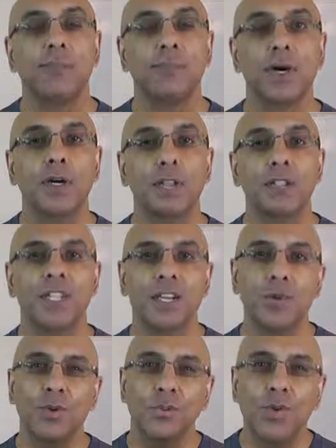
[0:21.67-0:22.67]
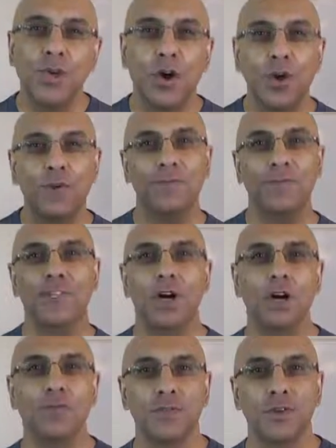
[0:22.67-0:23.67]
but you know what? We often
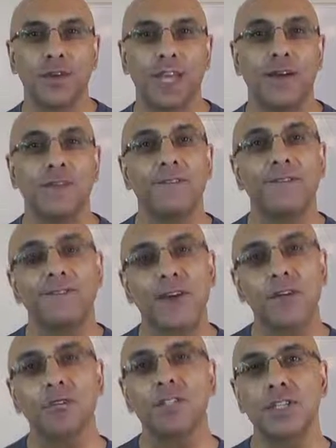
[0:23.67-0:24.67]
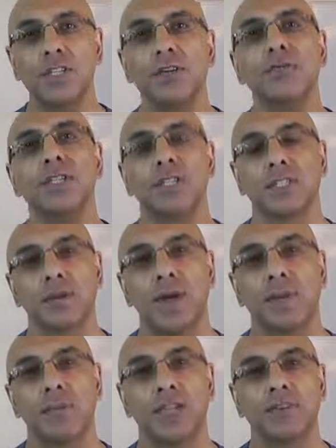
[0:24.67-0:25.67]
overlook it and fail to use it to
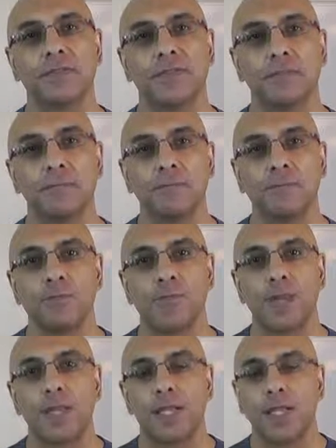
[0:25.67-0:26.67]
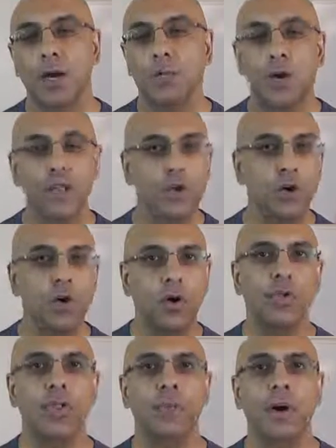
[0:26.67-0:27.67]
our benefit. Now, when you're
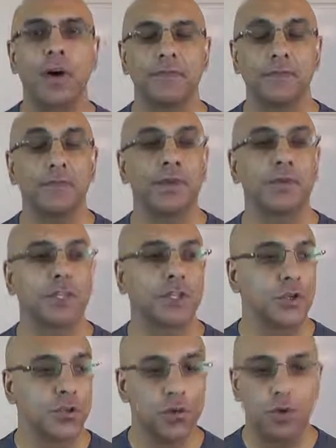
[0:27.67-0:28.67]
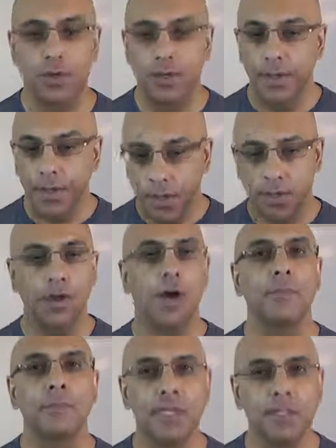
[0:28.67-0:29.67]
on the path to building your
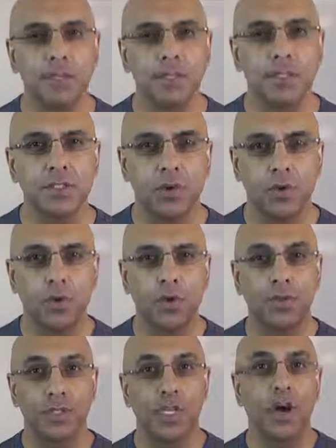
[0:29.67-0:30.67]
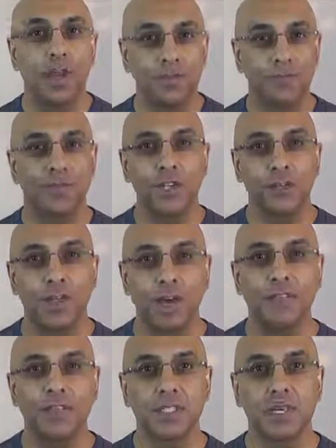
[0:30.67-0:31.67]
online business or your time freedom
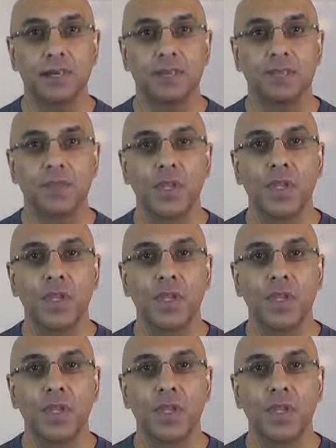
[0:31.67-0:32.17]
lifestyle,